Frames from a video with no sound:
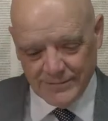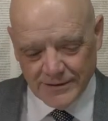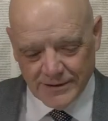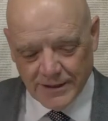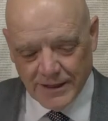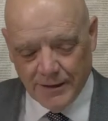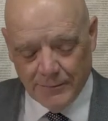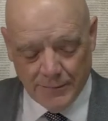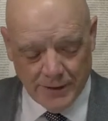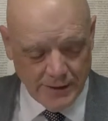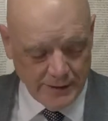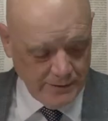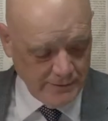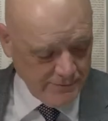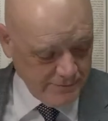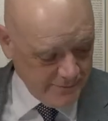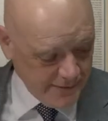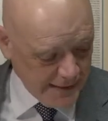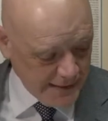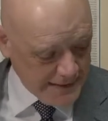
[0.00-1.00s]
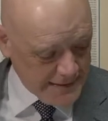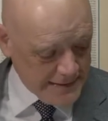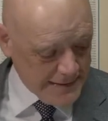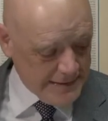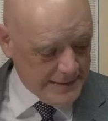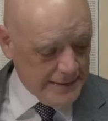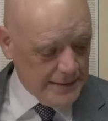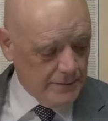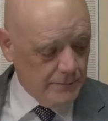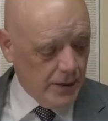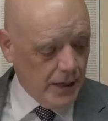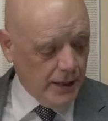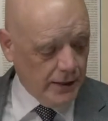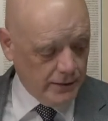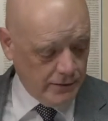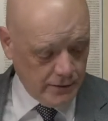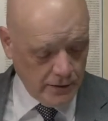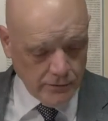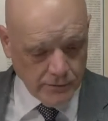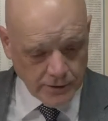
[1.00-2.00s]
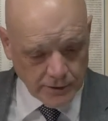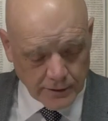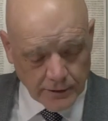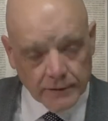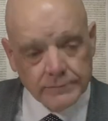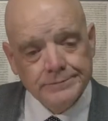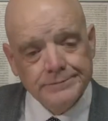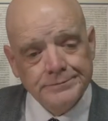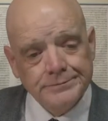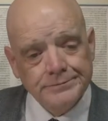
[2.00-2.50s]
got my ADD mind going there.